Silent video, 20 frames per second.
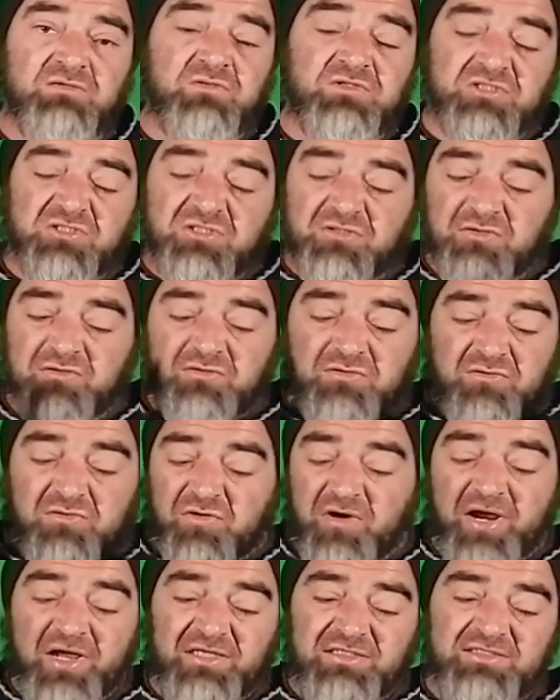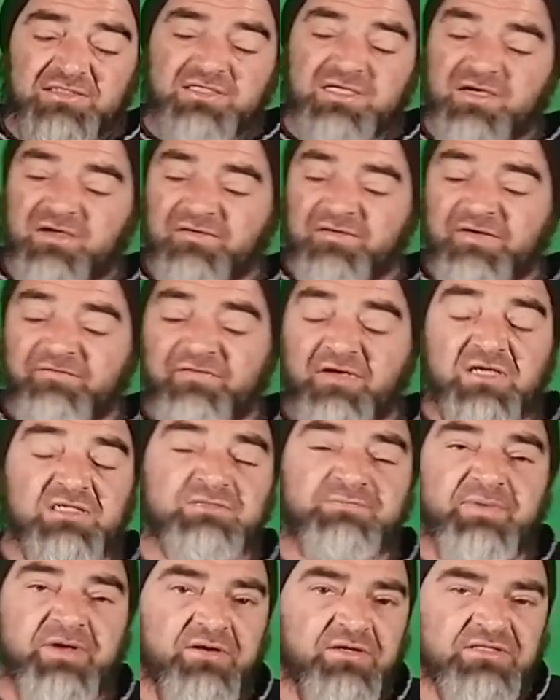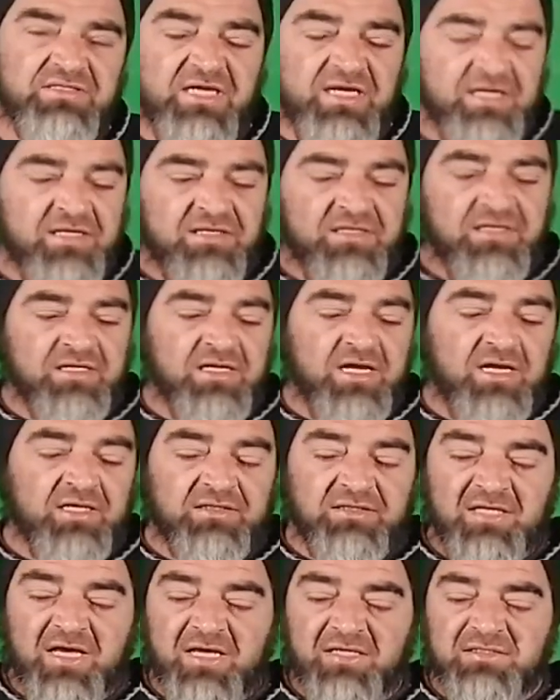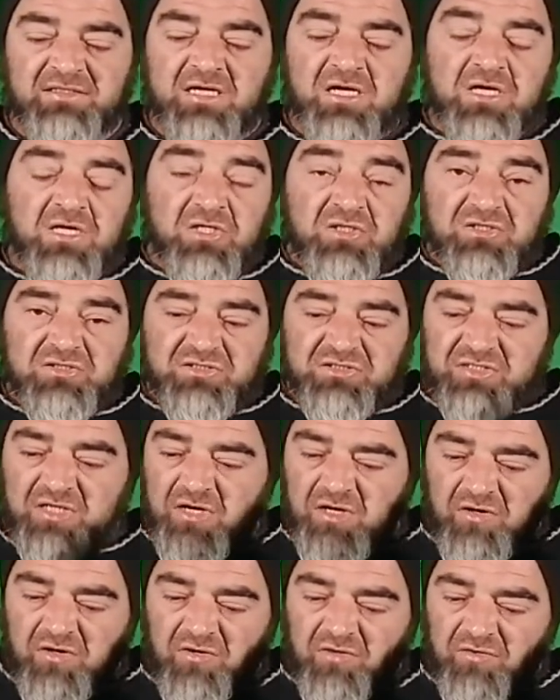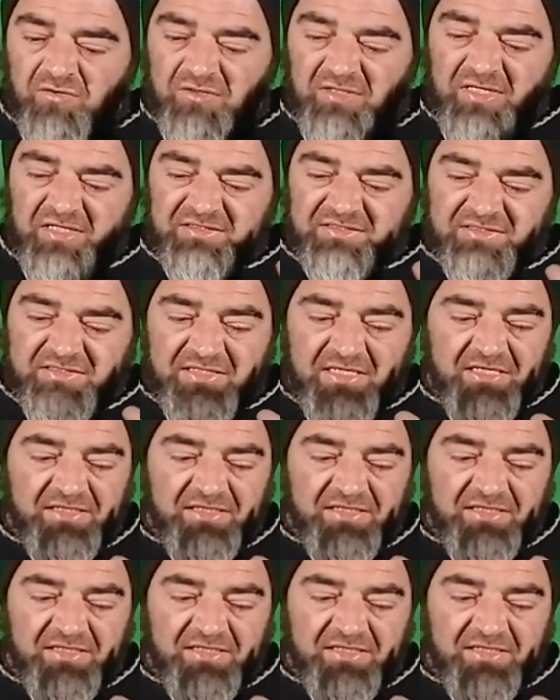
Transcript: It was crazy. I've never experienced anything like that. So let's